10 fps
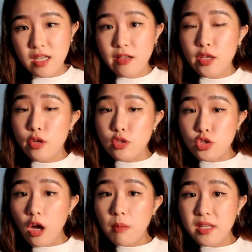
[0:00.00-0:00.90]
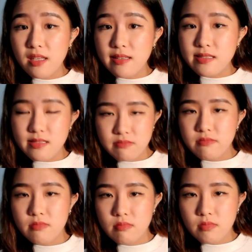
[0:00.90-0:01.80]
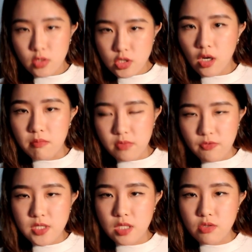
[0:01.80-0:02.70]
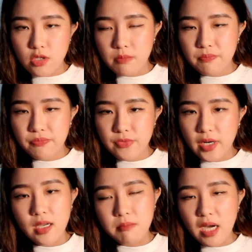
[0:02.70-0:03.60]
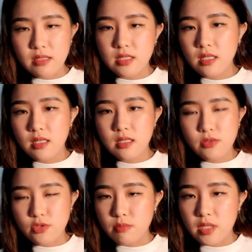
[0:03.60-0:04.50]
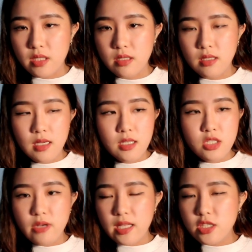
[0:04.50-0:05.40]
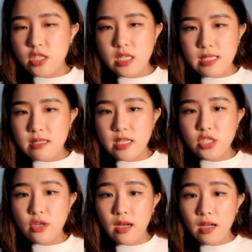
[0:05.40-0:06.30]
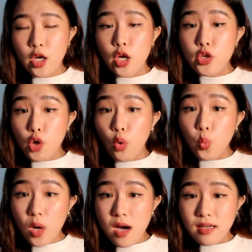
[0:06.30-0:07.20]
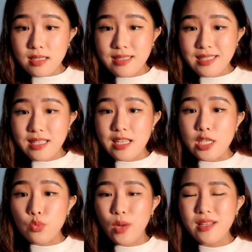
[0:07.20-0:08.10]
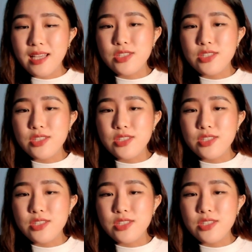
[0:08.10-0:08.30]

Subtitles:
Your job is your job, your physical job, right? A marketer, social media strategist, etc. Your work is what gets your